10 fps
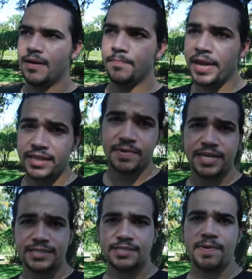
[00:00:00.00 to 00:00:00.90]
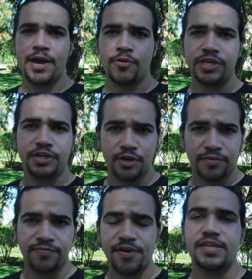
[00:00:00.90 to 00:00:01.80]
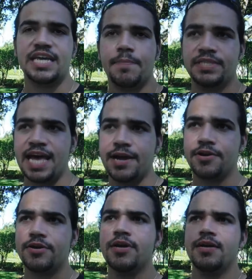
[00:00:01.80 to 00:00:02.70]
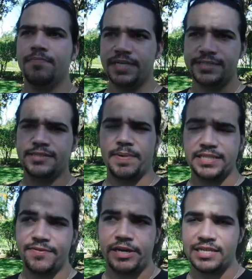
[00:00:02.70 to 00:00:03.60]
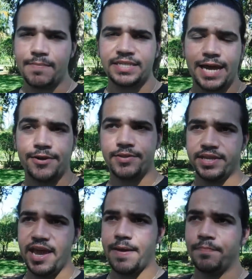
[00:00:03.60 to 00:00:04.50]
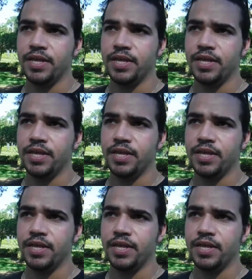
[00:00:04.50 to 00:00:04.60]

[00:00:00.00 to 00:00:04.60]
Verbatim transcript: mainly because it's my only good fairy type attacker, plus it's the best fairy type attacker in the game.